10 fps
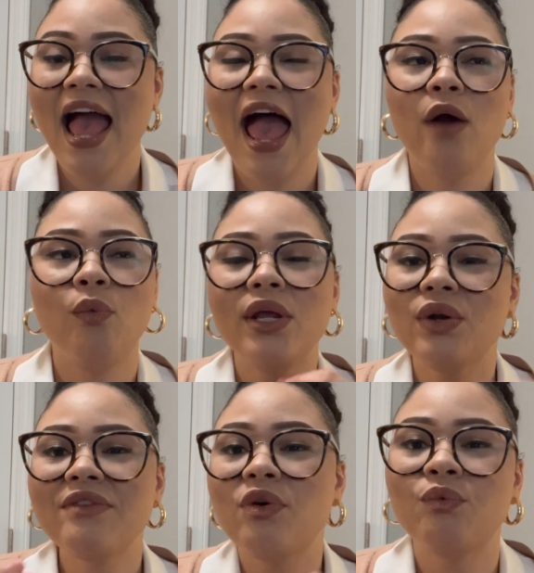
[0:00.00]
And we don't
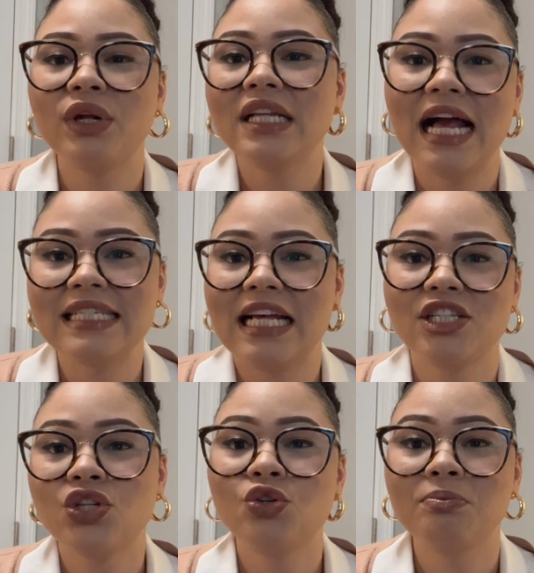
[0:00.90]
even realize as
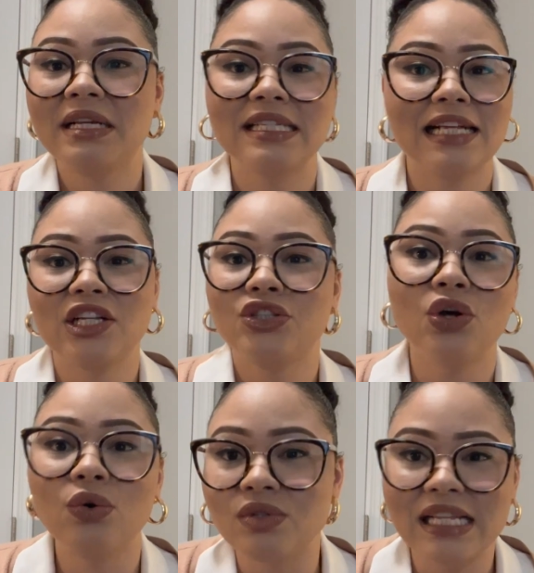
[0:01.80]
humans, as adults,